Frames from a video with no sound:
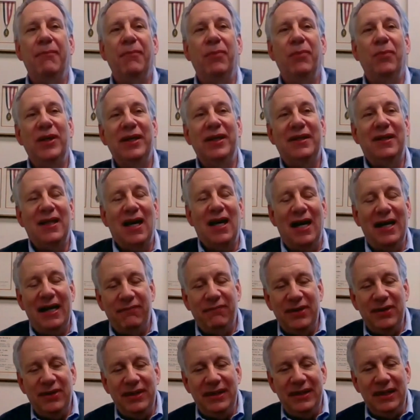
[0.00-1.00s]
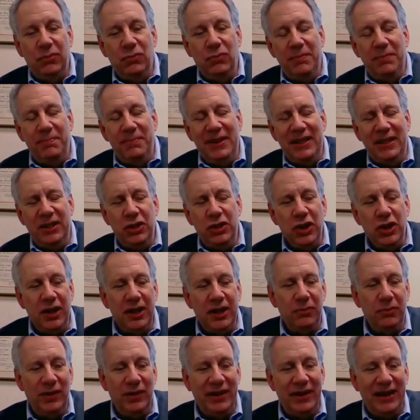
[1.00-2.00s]
We thought everything would be
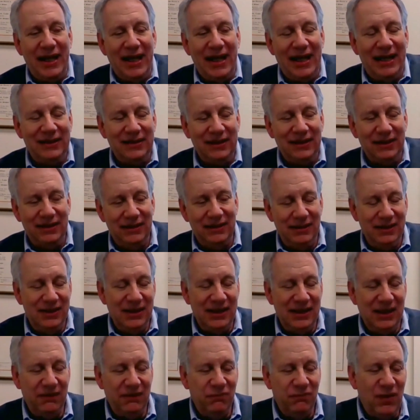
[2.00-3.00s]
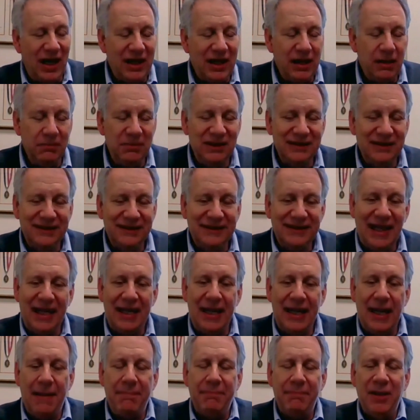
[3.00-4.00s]
good. We had the environment
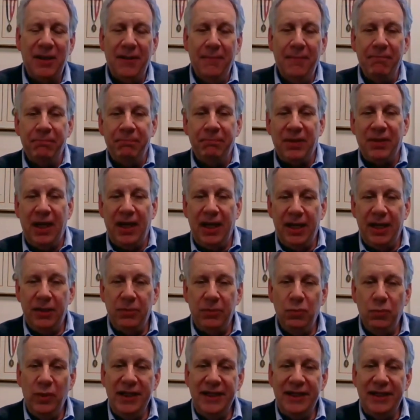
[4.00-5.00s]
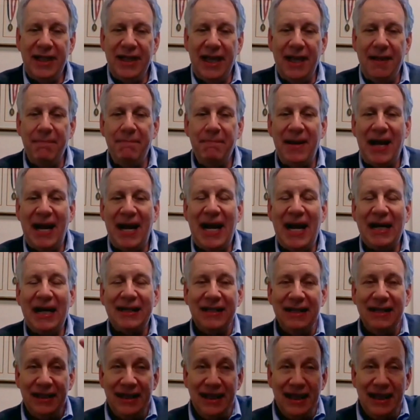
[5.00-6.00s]
set up, and we came
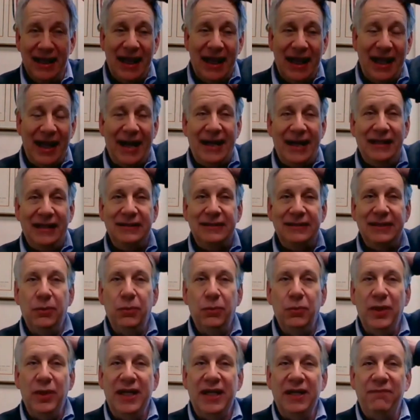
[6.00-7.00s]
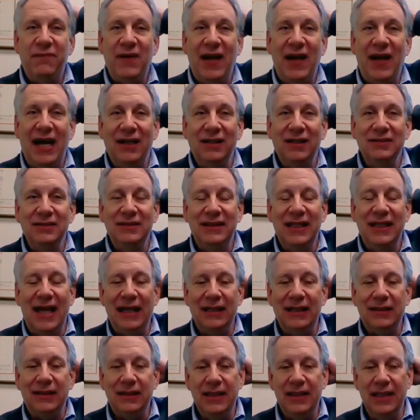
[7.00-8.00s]
back and we found
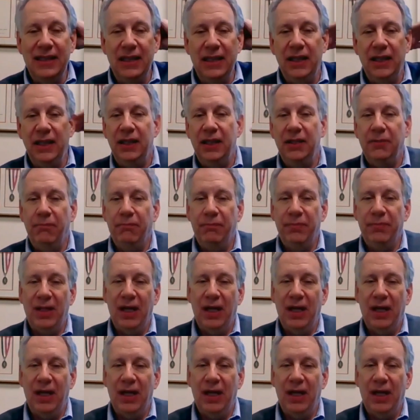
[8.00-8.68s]
that the